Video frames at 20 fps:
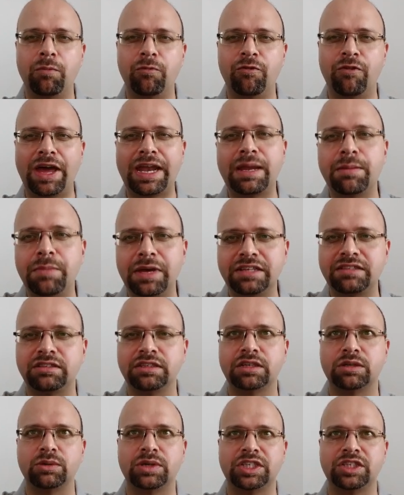very
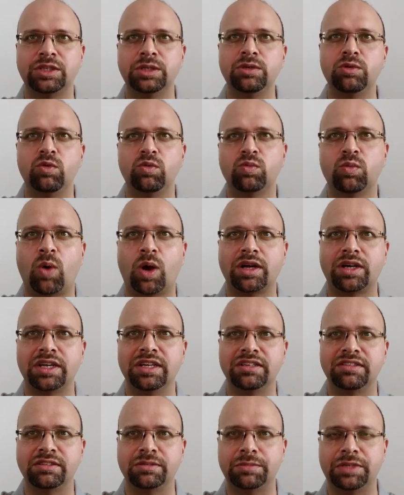basic question, what
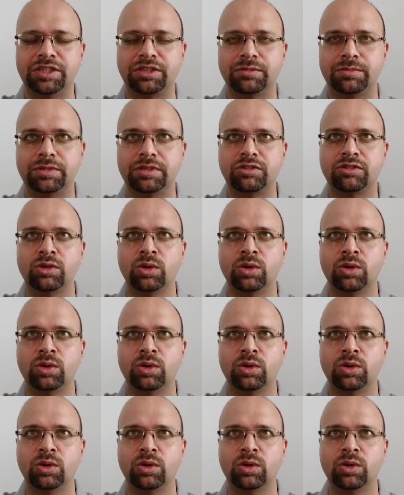is a measurement?